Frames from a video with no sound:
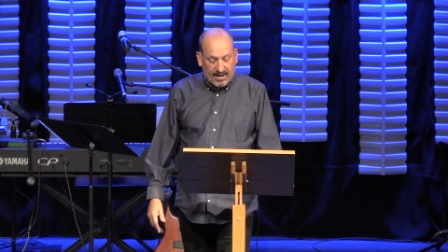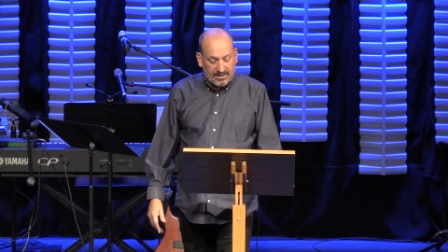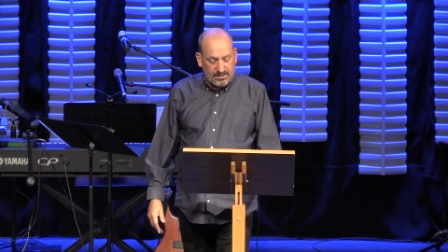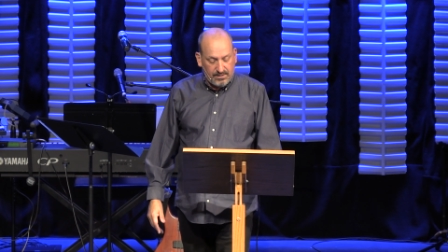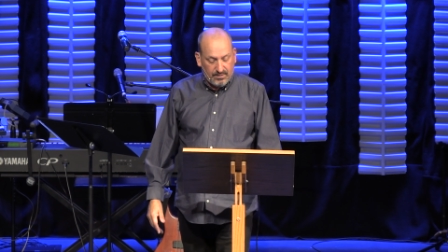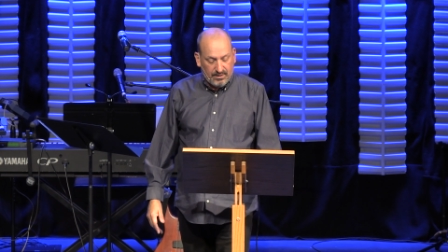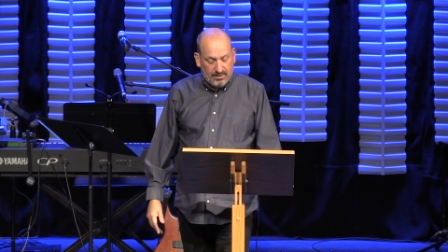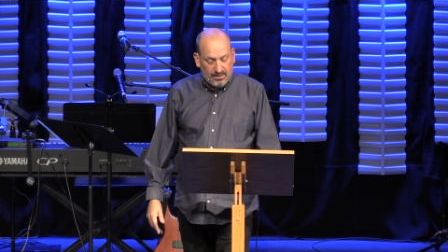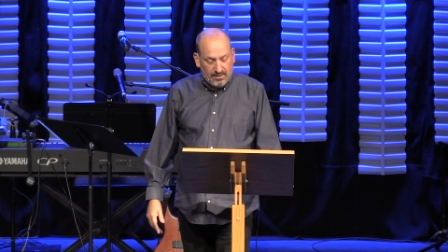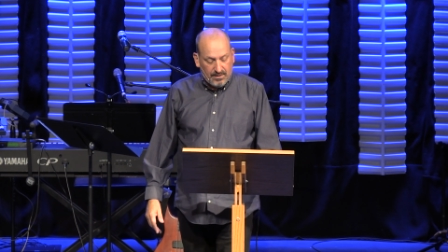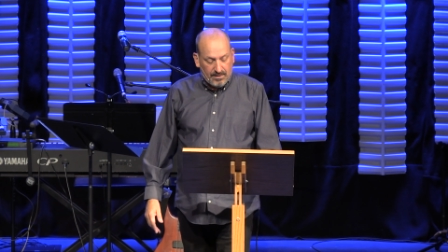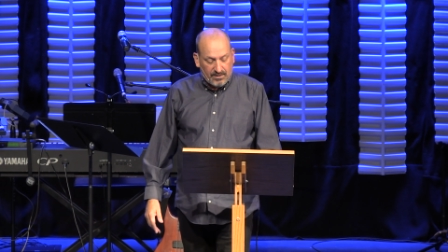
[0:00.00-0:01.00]
I do.
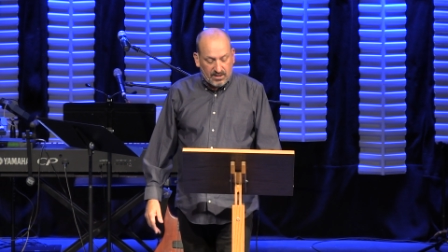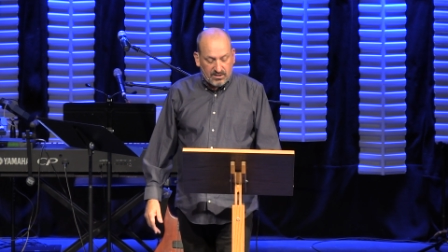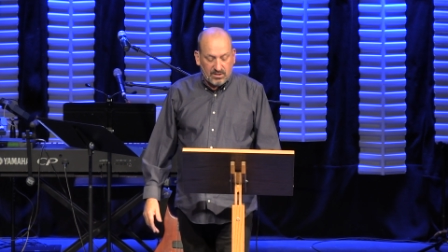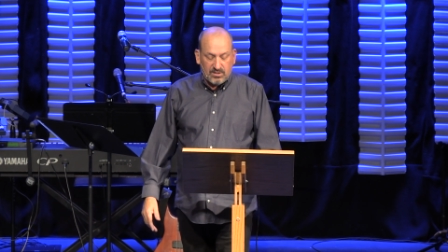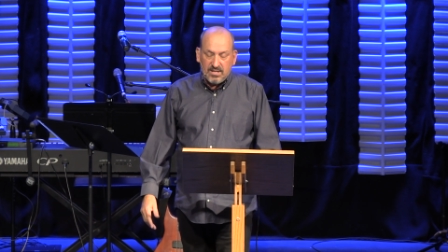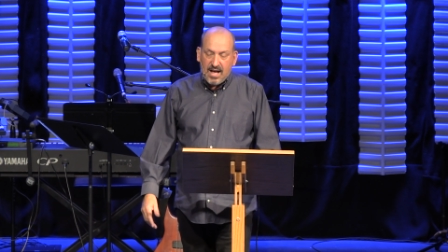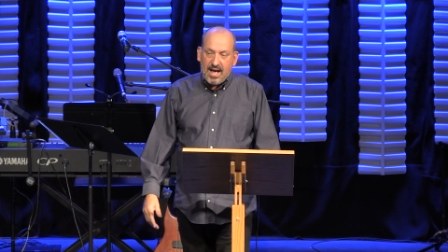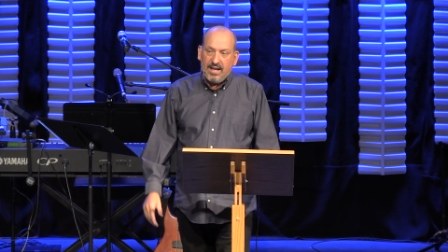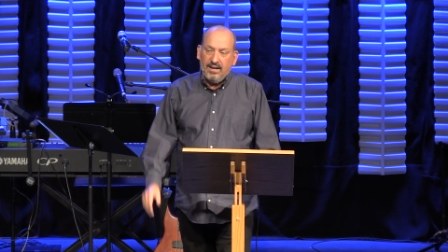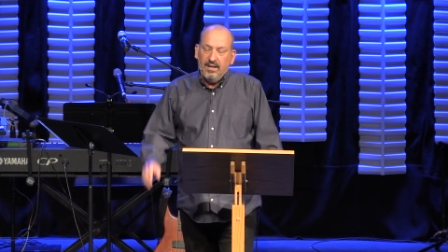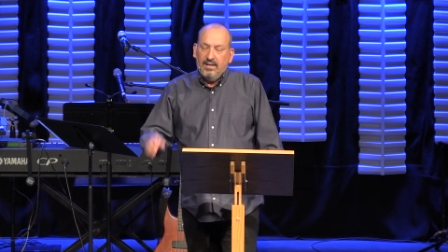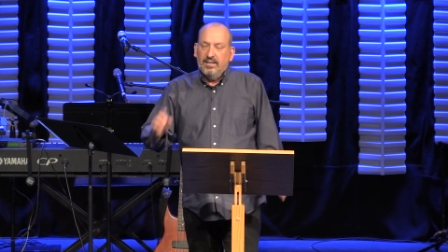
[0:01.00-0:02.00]
This is
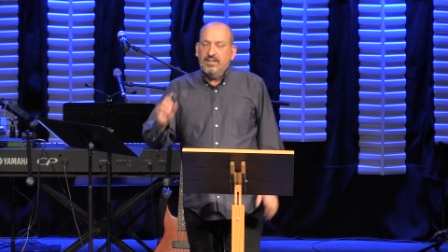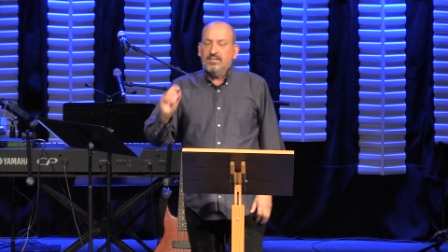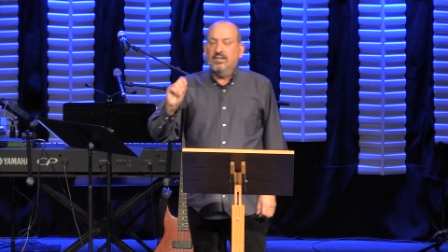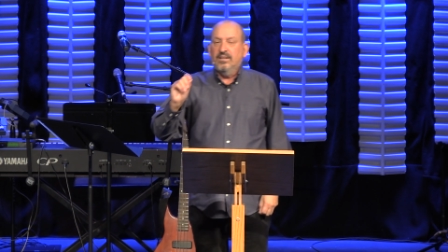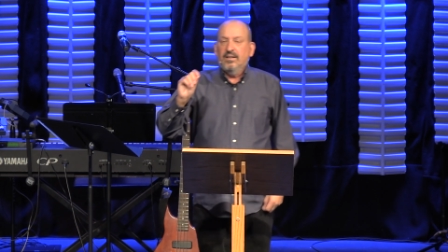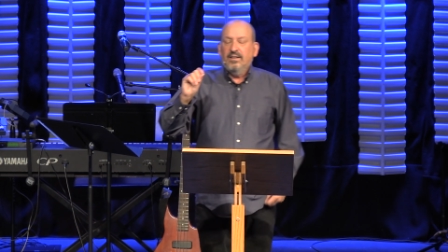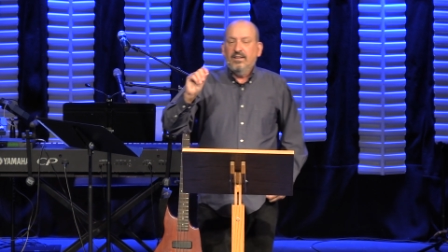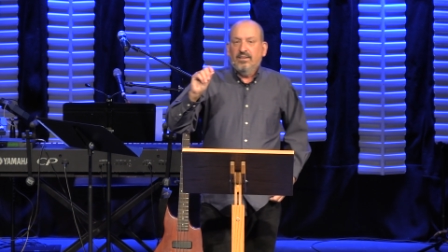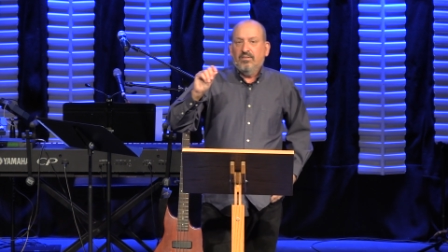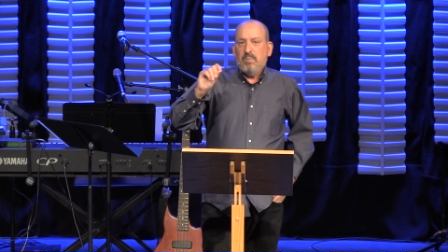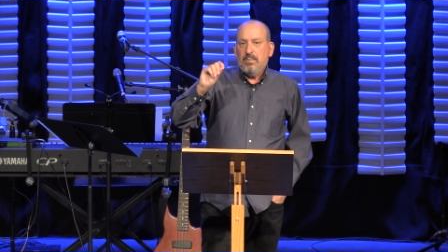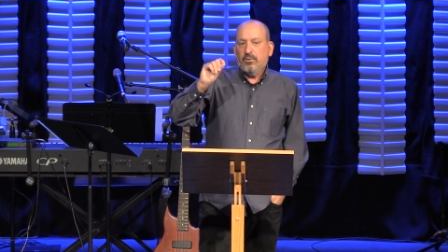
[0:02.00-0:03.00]
not, listen,
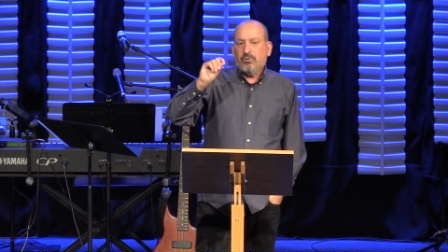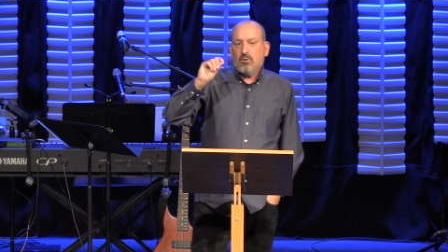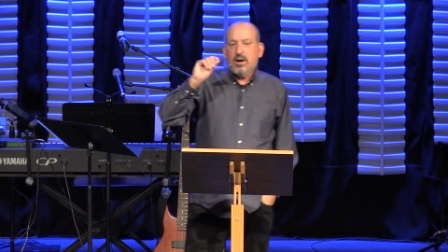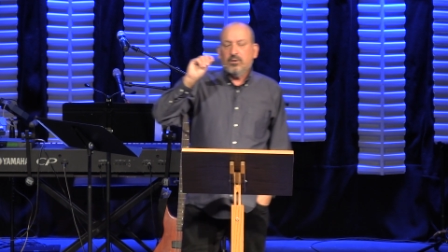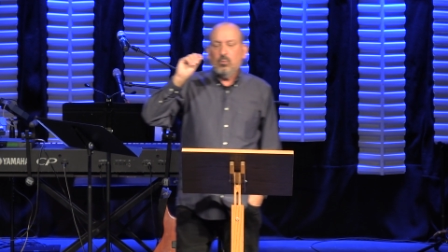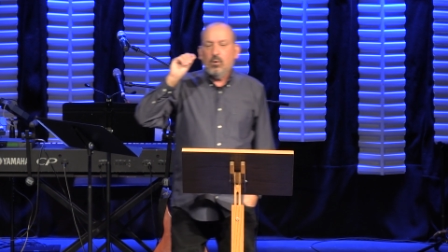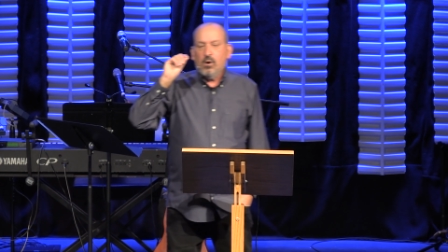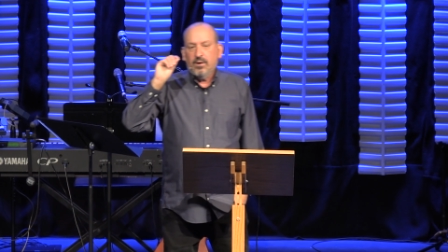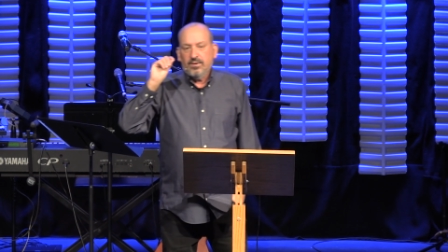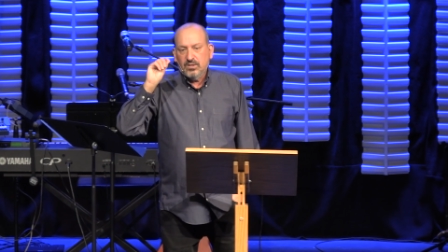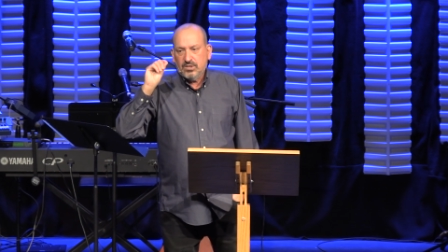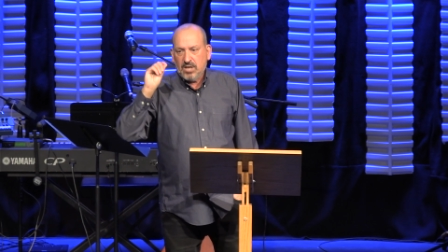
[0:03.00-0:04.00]
people throw out the
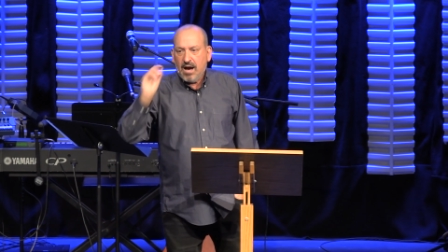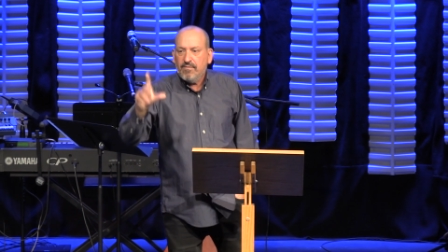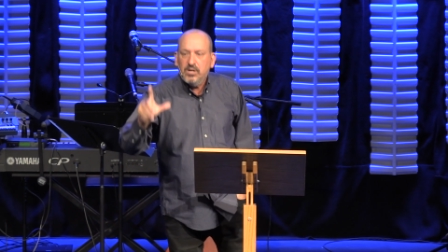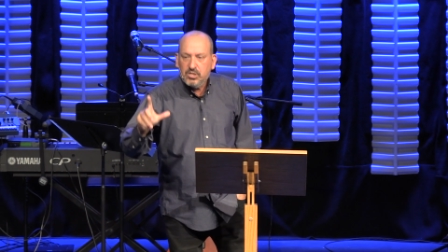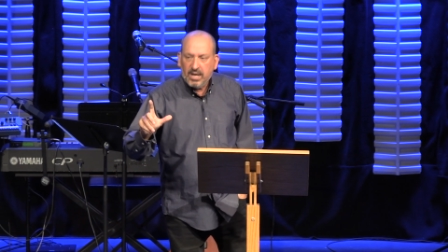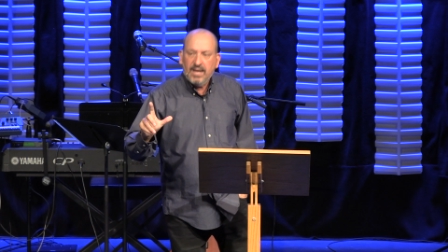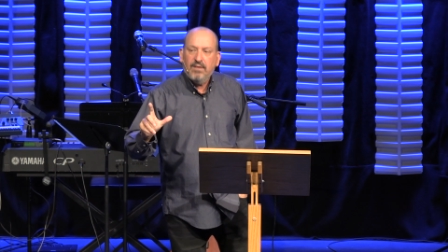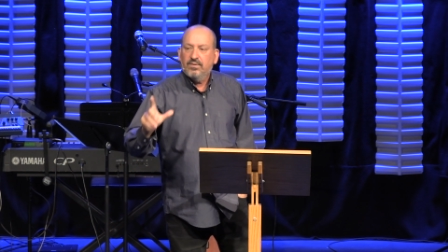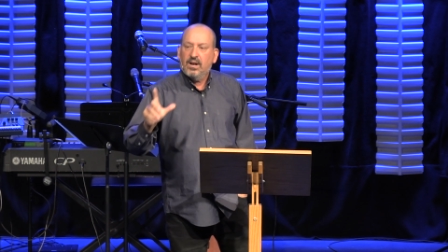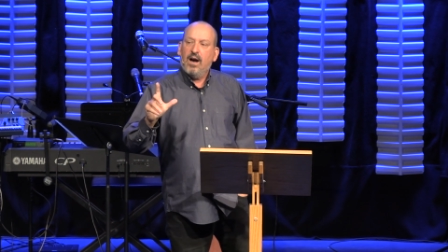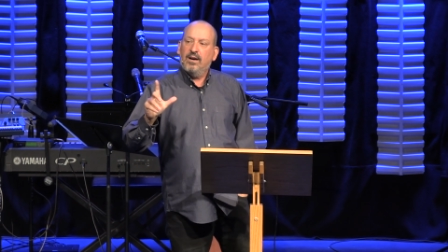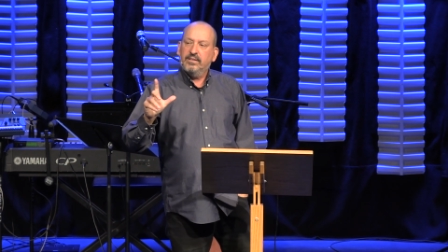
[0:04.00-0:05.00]
word the sovereignty of
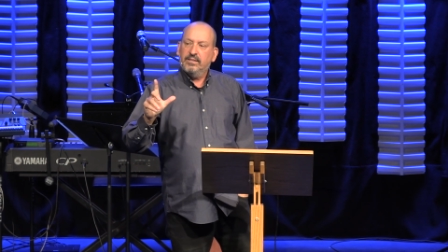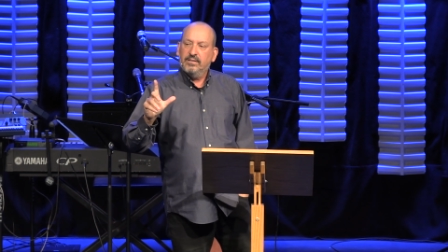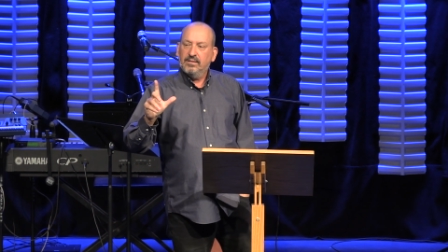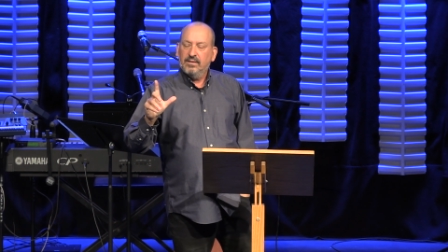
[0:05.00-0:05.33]
God.